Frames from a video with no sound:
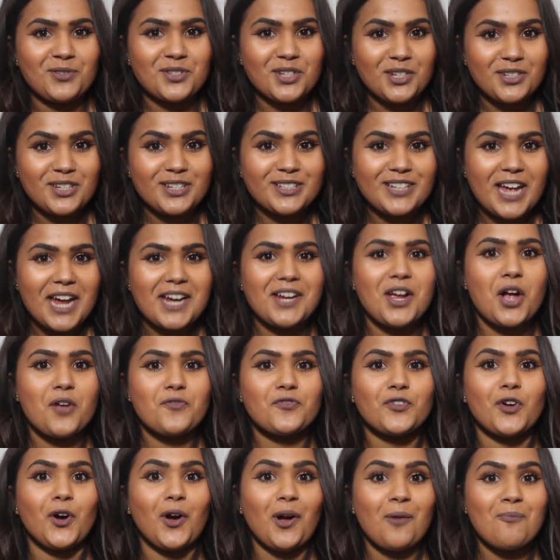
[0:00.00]
So today
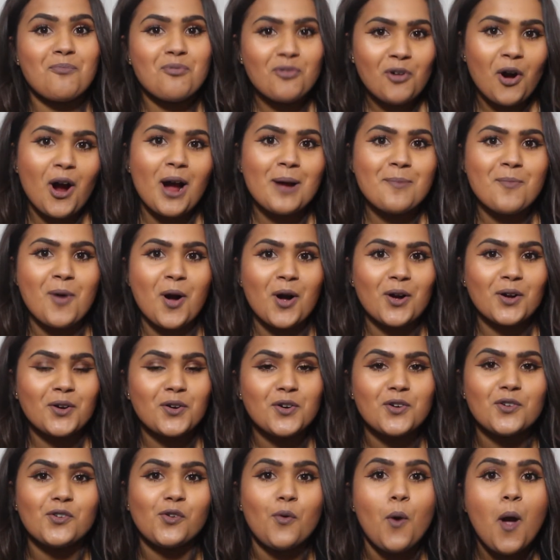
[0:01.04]
I've got a Primark
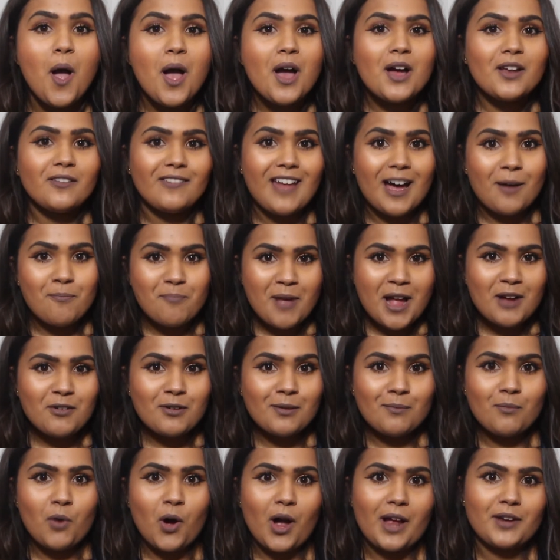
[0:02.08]
haul. Now bear
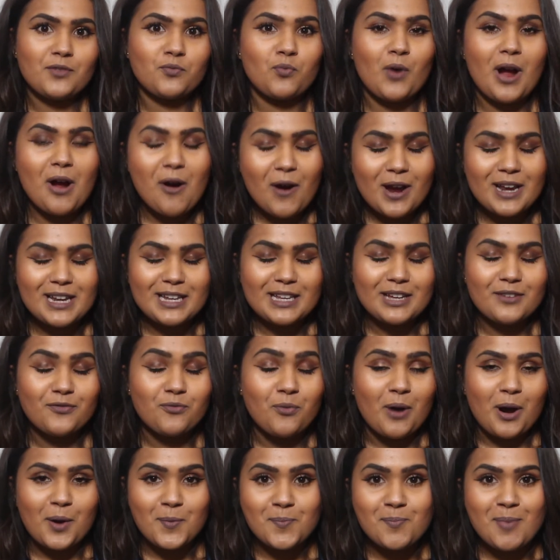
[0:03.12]
in mind where I live,
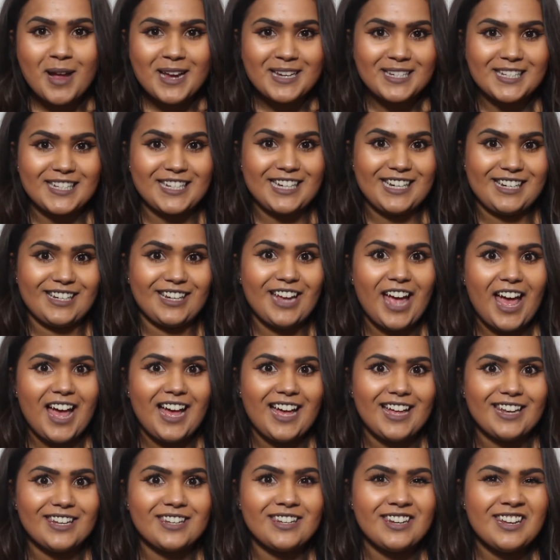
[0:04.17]
where I'm based in
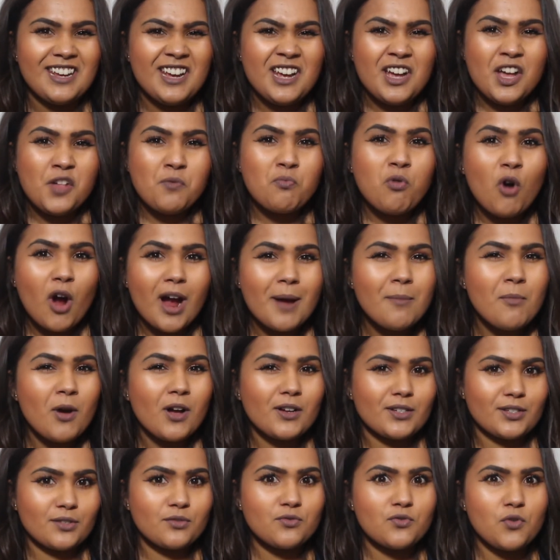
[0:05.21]
Kent,
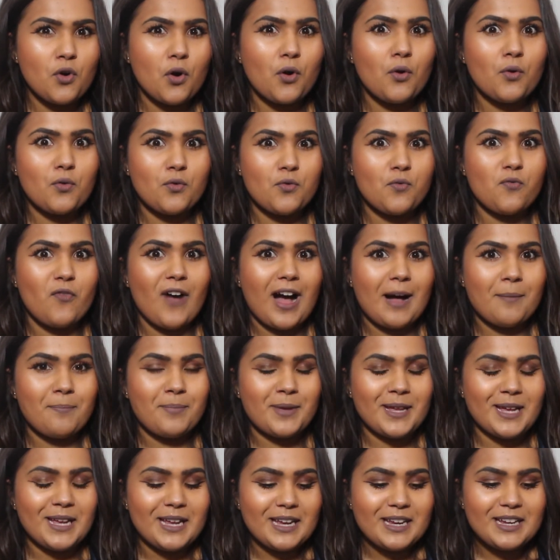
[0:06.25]
Primark's not all that
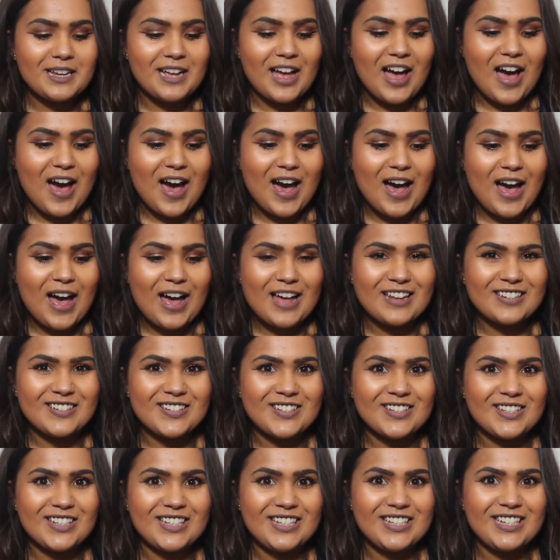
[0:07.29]
big,
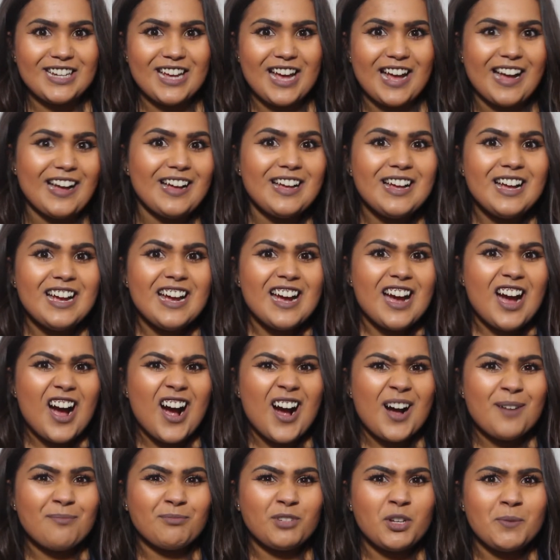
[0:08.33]
and yeah,
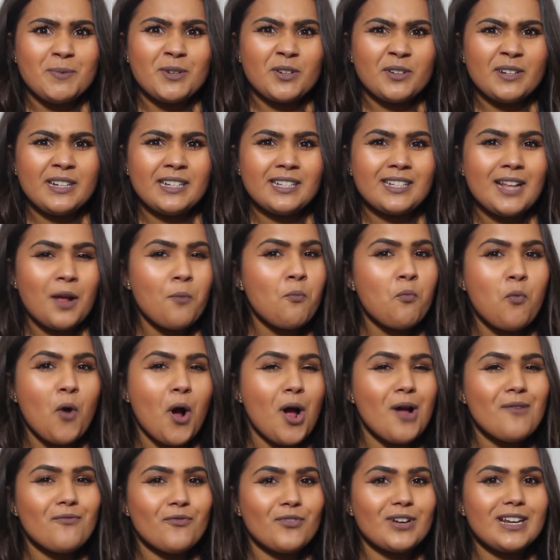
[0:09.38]
to be honest, there
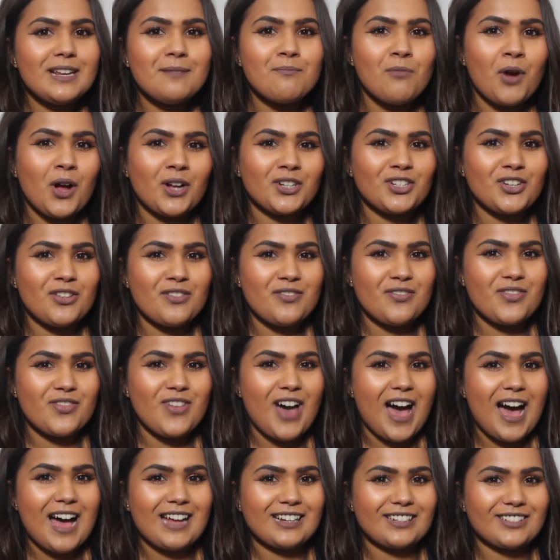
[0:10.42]
weren't really much
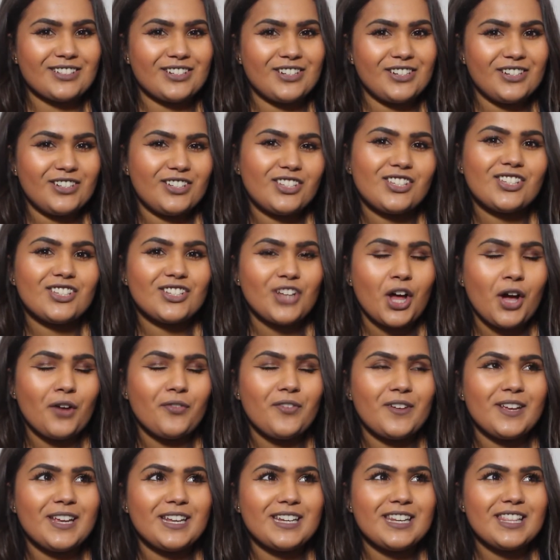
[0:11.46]
that good
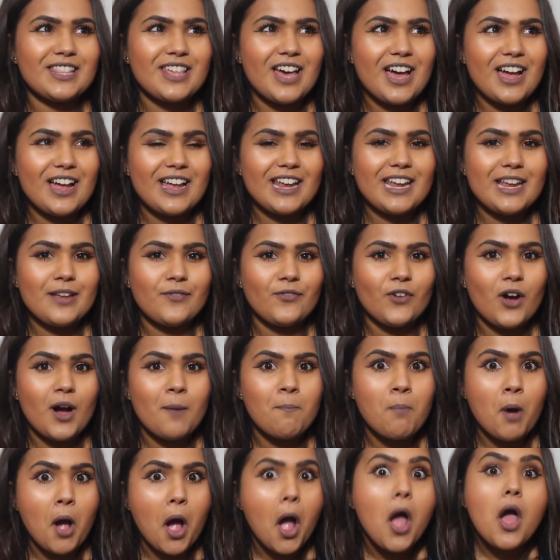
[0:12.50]
stuff in there
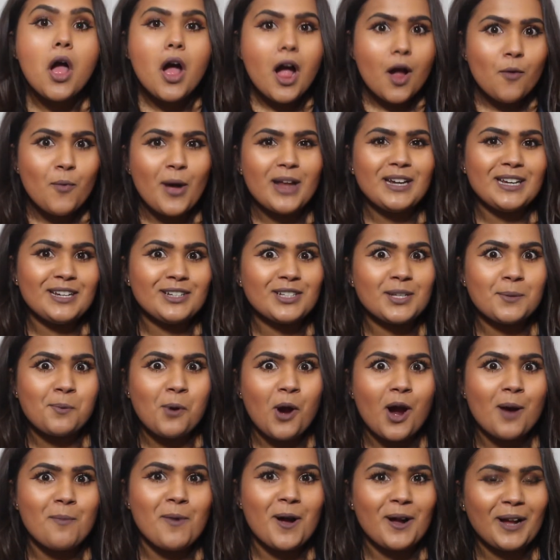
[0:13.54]
either, but I went into
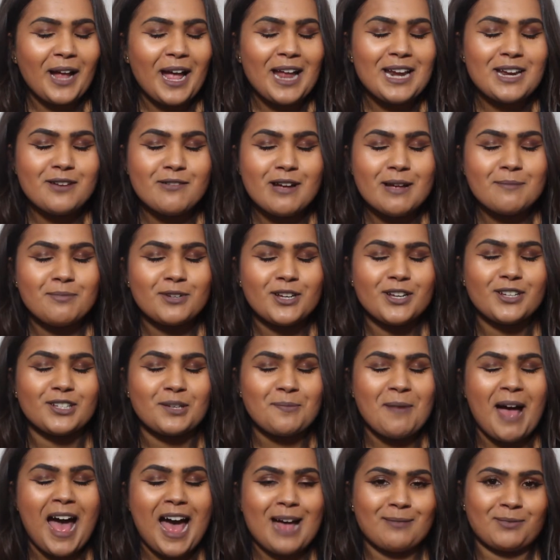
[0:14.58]
Primark anyway because
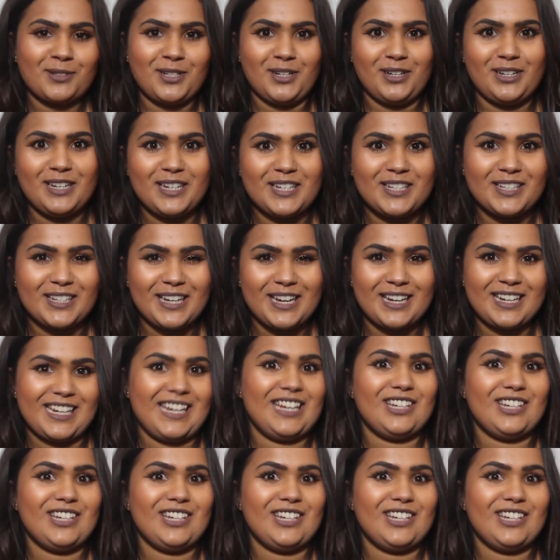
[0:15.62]
I'm absolutely skint.